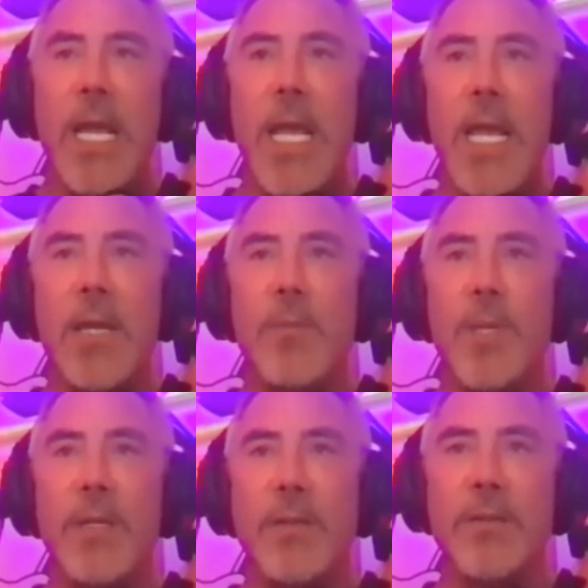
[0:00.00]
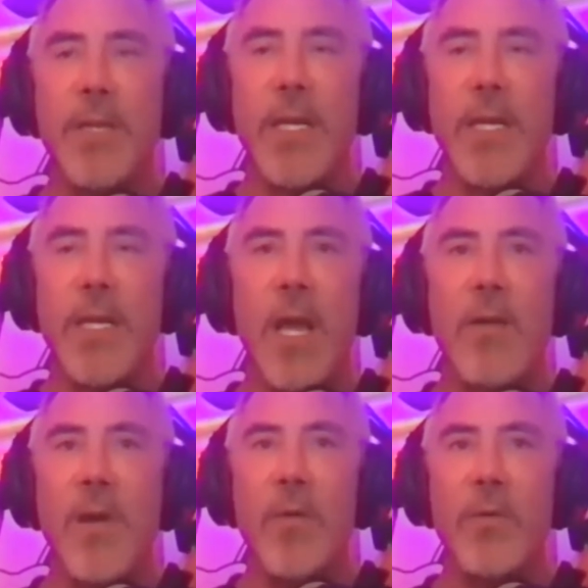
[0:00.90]
And being a designer,
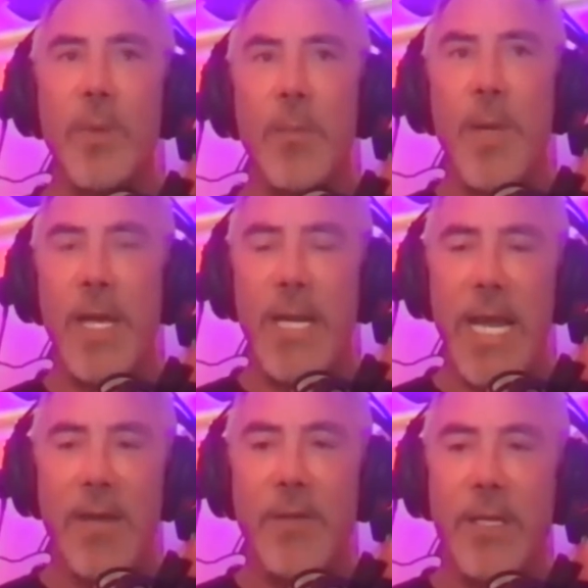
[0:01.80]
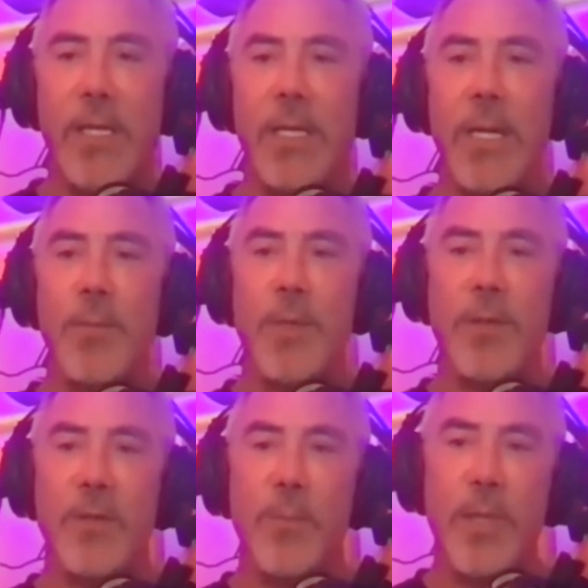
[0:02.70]
I've always been a pet advocate, and I build
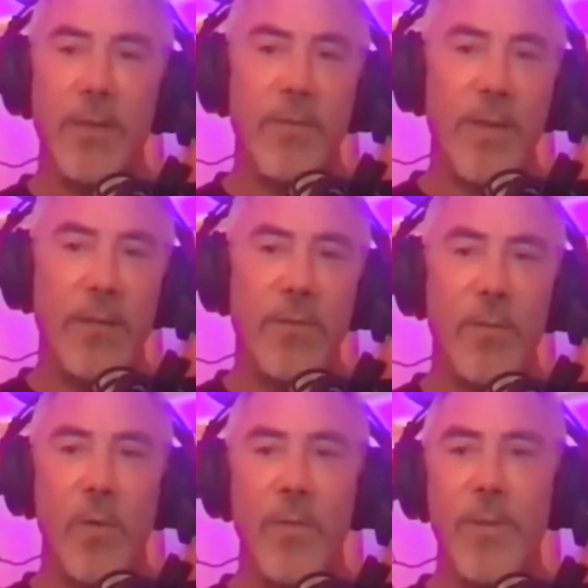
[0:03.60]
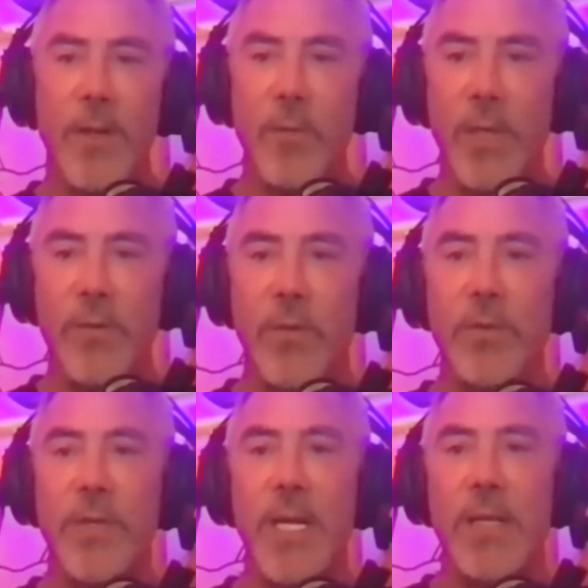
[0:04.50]
these big events for fundraisers.